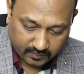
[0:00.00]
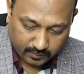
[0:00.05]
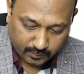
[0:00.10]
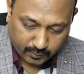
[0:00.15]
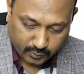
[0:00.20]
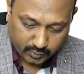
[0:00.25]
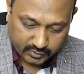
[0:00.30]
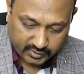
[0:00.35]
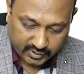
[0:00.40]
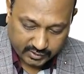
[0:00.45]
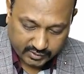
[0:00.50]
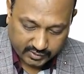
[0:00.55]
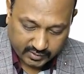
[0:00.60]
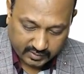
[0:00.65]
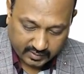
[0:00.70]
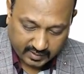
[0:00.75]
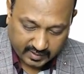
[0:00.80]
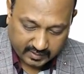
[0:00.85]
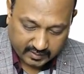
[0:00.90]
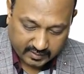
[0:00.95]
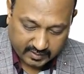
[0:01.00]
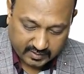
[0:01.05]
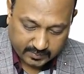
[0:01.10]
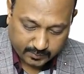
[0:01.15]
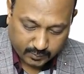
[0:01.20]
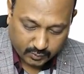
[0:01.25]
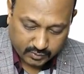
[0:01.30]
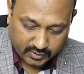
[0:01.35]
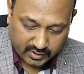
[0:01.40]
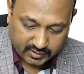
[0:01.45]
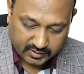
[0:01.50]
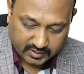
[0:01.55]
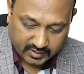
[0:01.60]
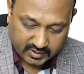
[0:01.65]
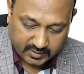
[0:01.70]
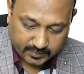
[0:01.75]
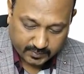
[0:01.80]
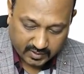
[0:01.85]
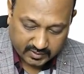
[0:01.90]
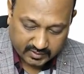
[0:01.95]
projection, and this projection
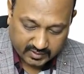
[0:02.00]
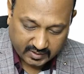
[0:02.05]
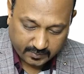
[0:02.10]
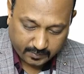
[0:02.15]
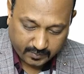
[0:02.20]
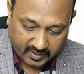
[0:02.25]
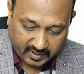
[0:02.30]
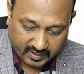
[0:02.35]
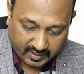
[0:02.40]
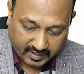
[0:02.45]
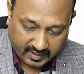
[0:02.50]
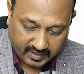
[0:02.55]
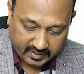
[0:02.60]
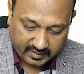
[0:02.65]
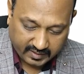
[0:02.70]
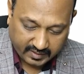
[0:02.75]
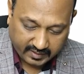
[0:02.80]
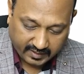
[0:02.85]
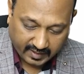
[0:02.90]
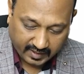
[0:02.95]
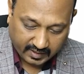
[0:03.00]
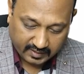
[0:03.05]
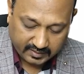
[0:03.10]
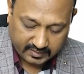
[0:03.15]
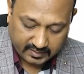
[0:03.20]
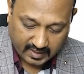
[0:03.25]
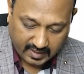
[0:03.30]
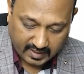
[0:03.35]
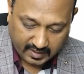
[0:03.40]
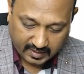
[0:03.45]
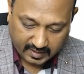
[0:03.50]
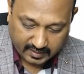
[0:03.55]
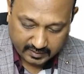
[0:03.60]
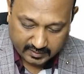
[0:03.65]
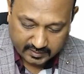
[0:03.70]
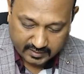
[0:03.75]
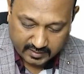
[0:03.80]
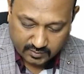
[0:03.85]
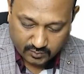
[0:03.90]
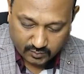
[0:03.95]
is present behind the talus, and
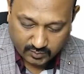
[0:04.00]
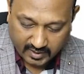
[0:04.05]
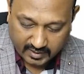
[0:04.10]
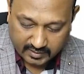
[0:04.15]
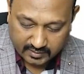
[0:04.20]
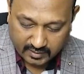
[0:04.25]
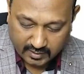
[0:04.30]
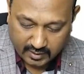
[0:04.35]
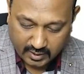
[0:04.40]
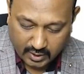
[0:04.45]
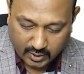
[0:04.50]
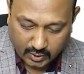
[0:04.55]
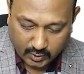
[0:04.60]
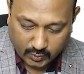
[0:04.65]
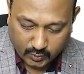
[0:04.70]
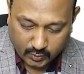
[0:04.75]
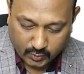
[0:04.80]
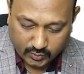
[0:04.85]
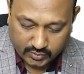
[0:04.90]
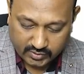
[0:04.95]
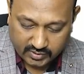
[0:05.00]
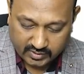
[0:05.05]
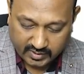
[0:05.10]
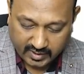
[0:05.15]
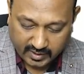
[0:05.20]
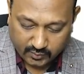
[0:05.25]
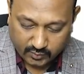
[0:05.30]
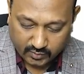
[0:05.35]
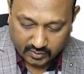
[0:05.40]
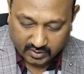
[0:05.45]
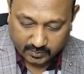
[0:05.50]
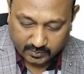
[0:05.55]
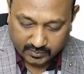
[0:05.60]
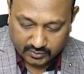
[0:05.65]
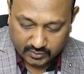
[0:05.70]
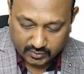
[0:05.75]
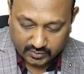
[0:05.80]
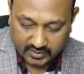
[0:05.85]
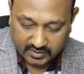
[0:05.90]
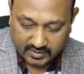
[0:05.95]
this is known as the os trigonum.
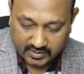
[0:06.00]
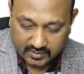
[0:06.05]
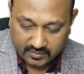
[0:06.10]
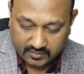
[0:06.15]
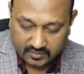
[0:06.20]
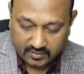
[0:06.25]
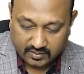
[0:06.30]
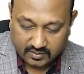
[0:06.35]
So this is